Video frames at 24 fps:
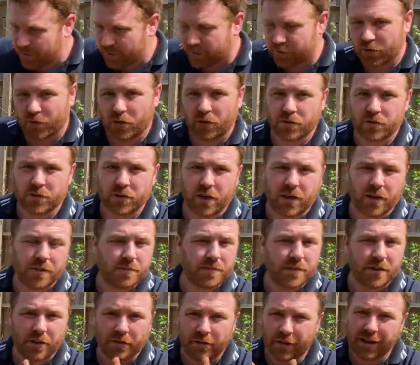soil
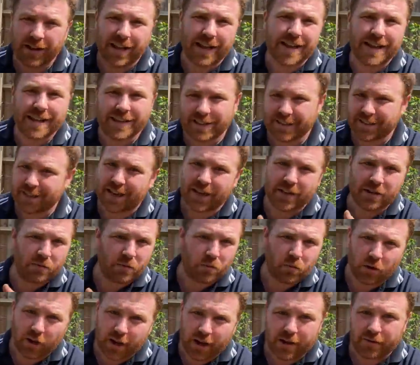types, so clay,
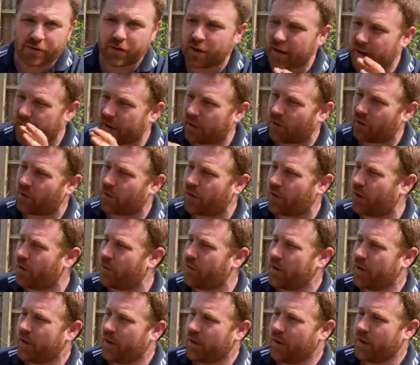sand, whatever, it'll
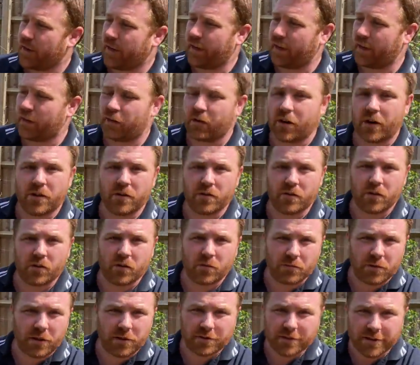grow
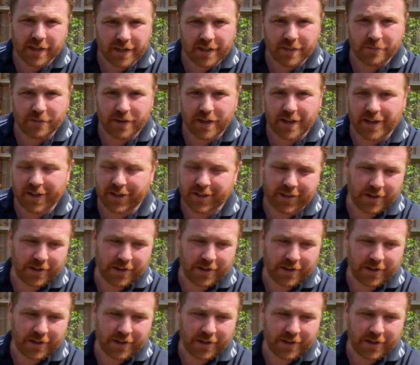almost anywhere.